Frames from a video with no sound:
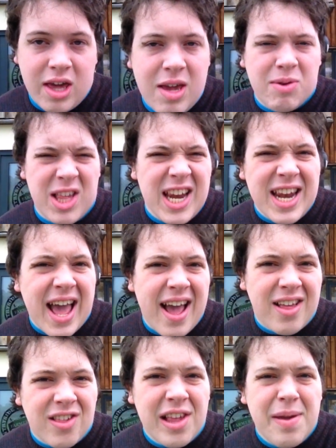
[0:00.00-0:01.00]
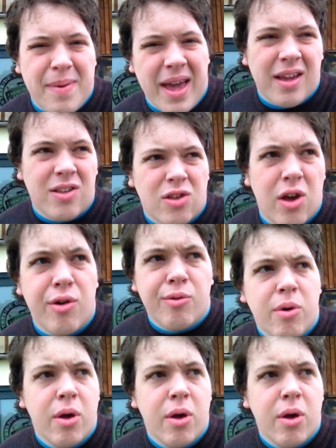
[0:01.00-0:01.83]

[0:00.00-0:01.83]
he was in there sleeping, so